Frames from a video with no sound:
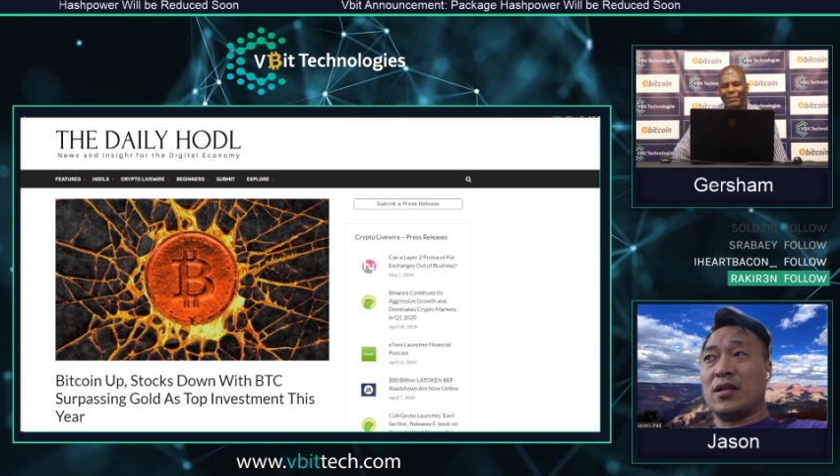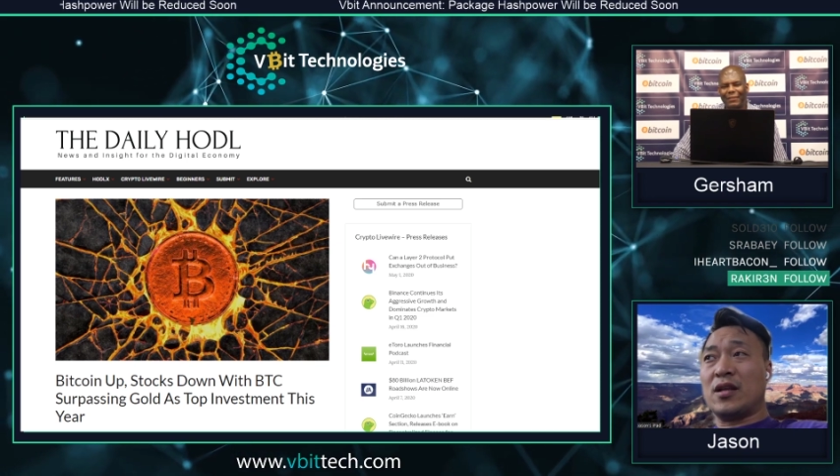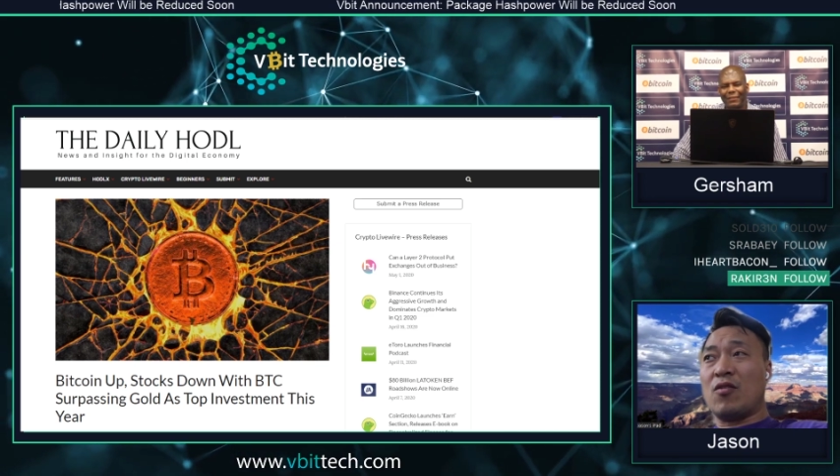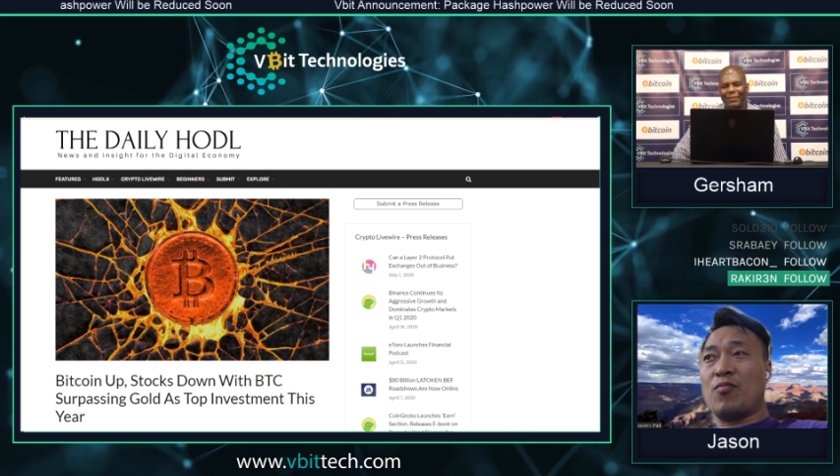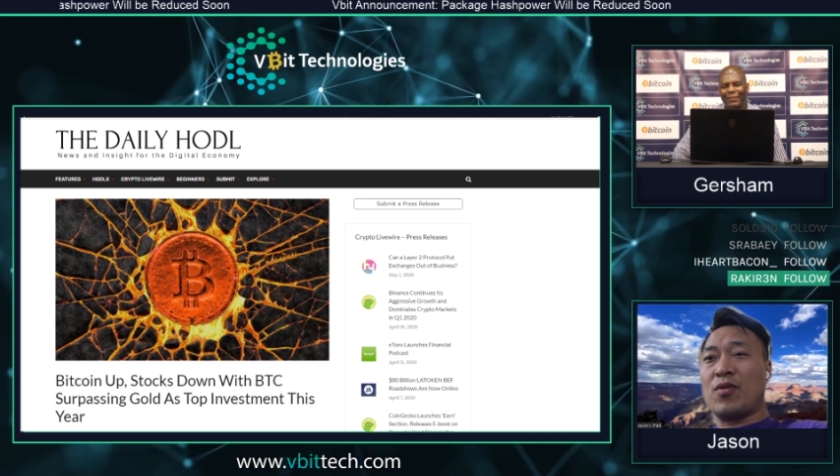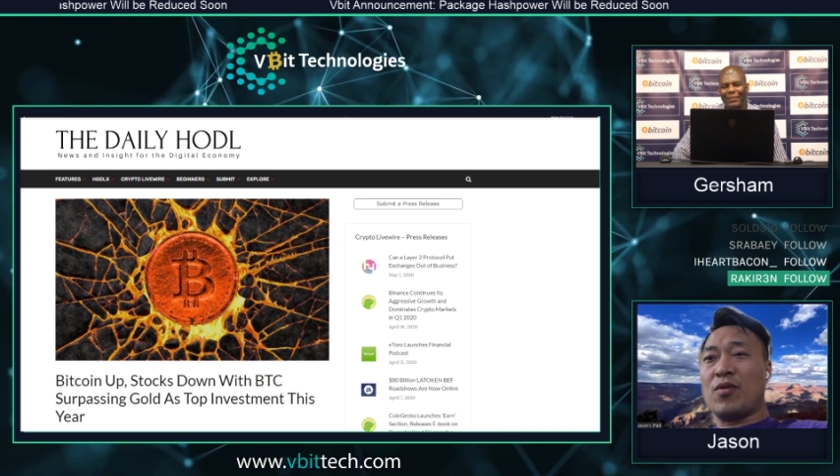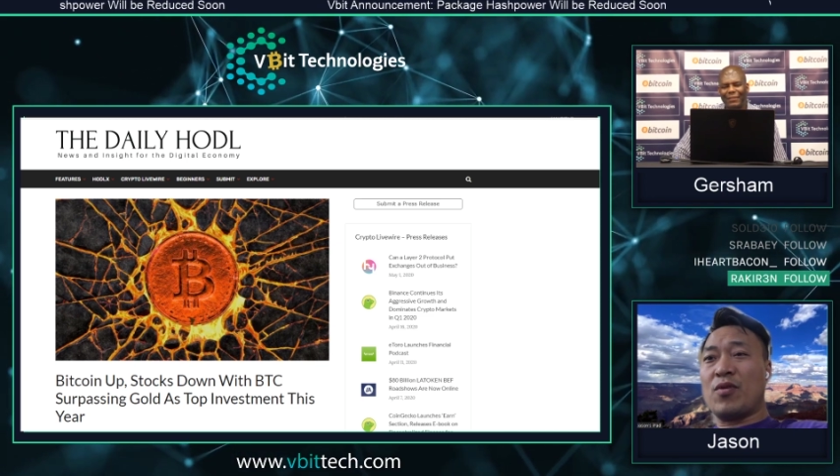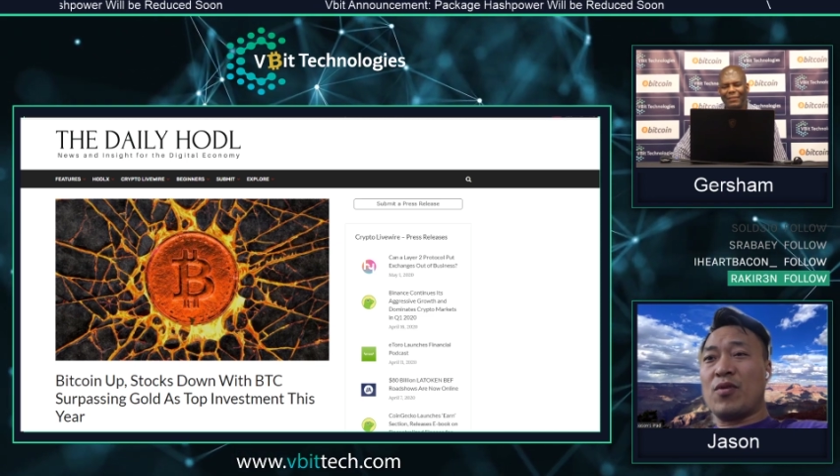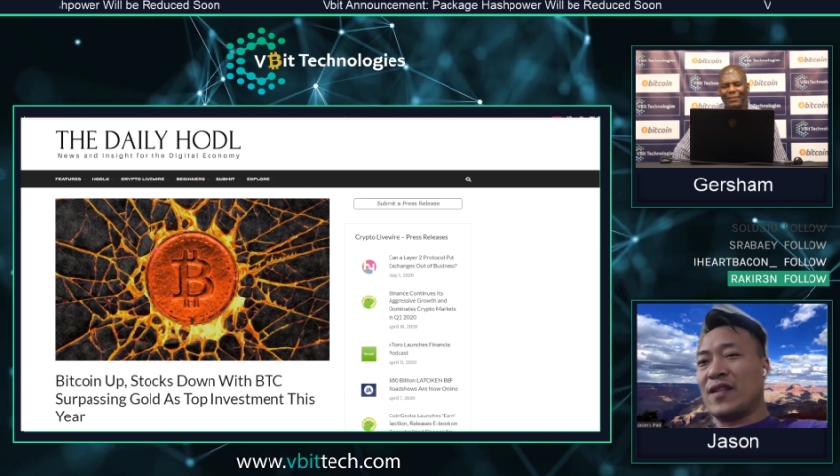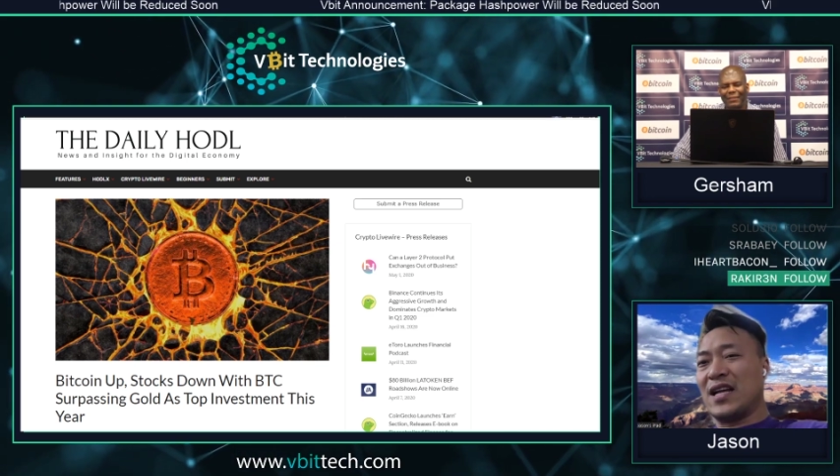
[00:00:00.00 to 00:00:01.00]
They'll
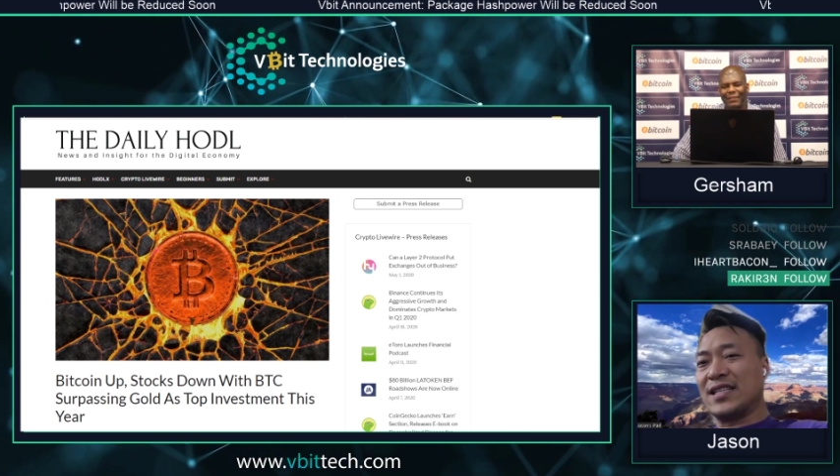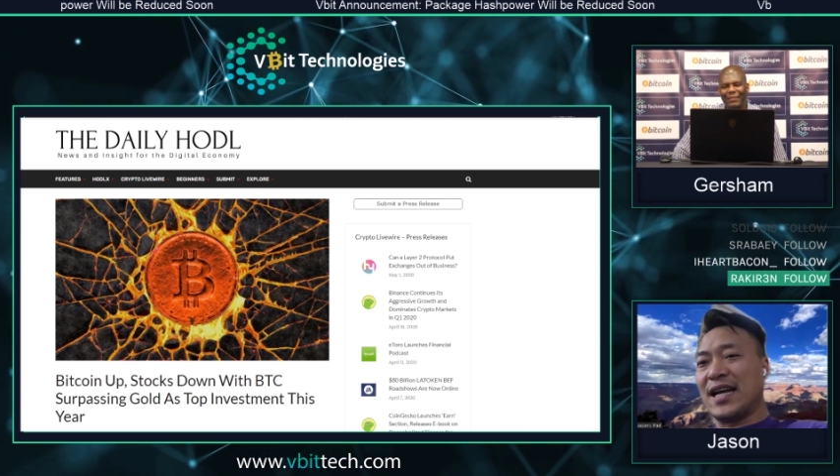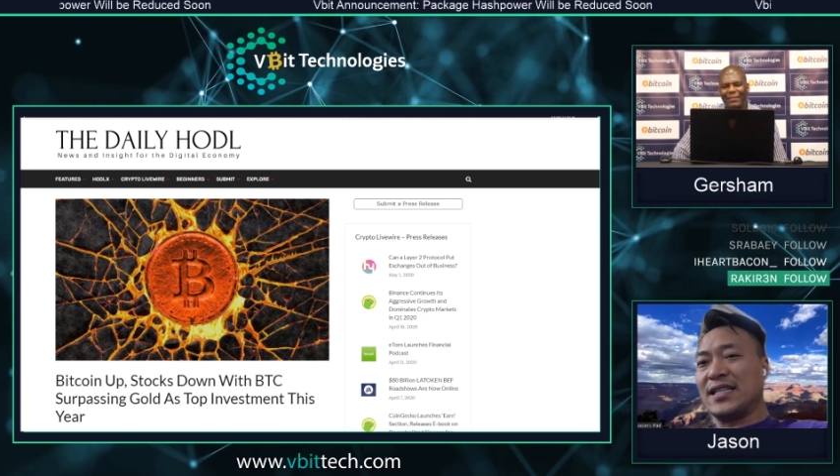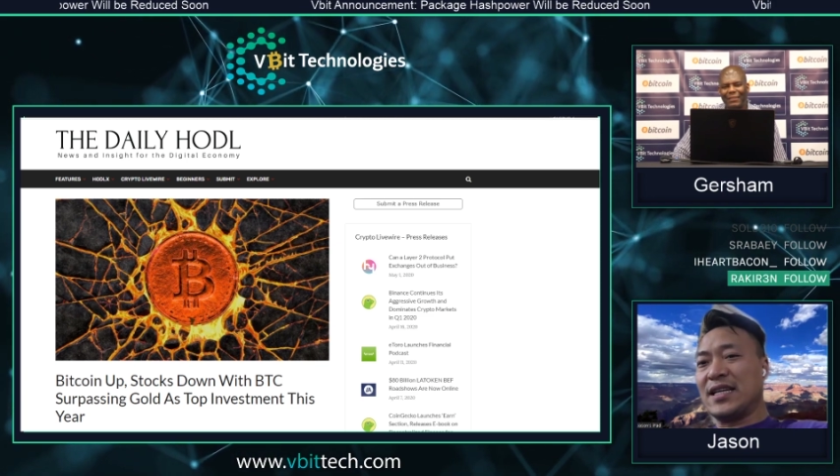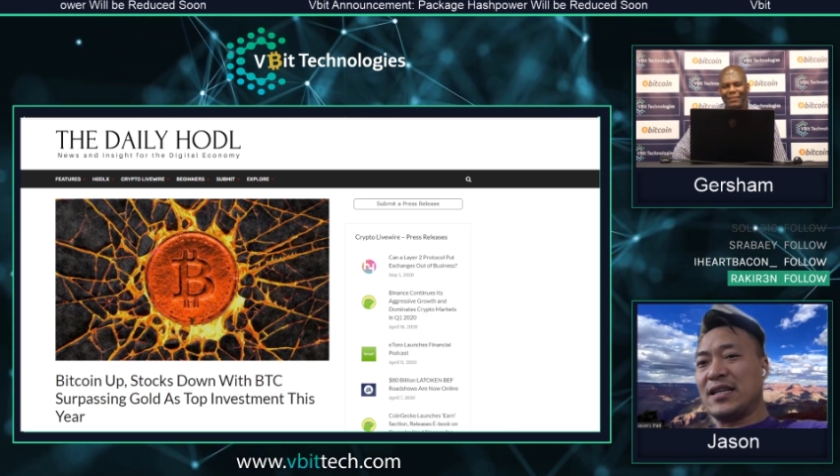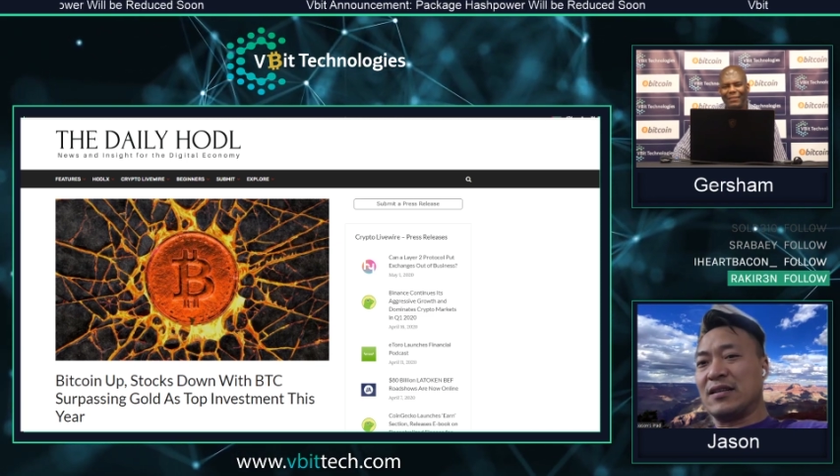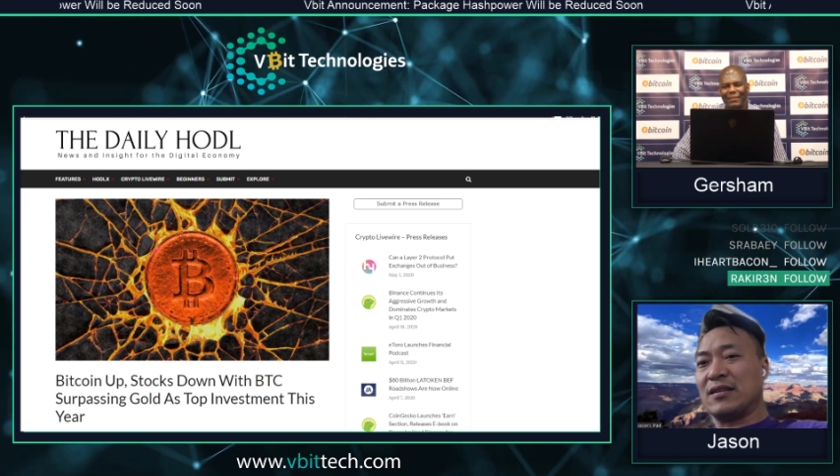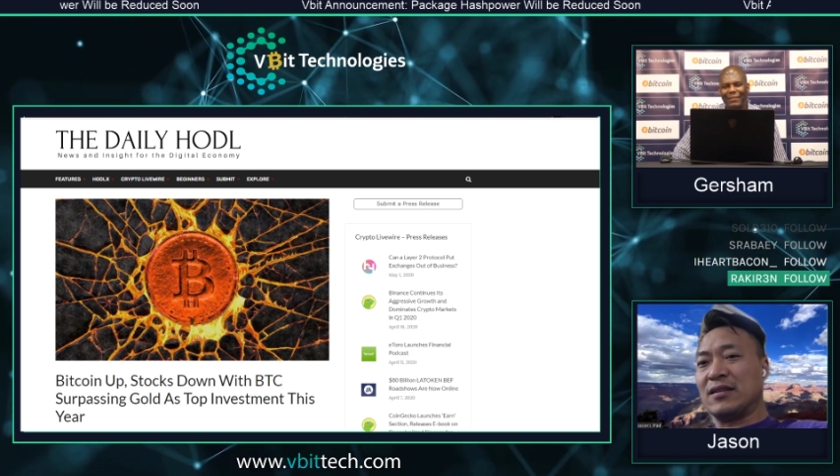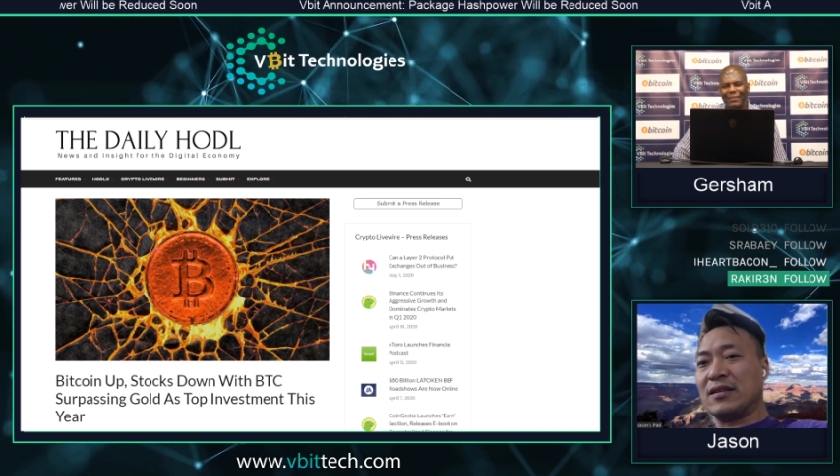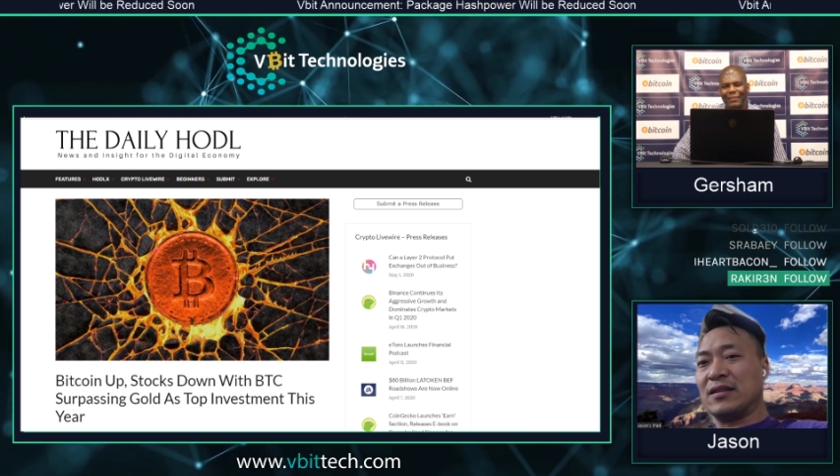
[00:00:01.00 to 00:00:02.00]
probably have less
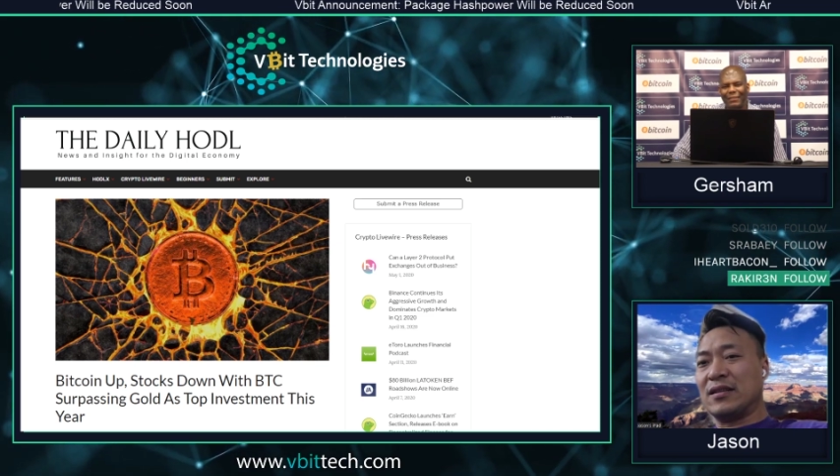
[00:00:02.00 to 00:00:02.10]
idea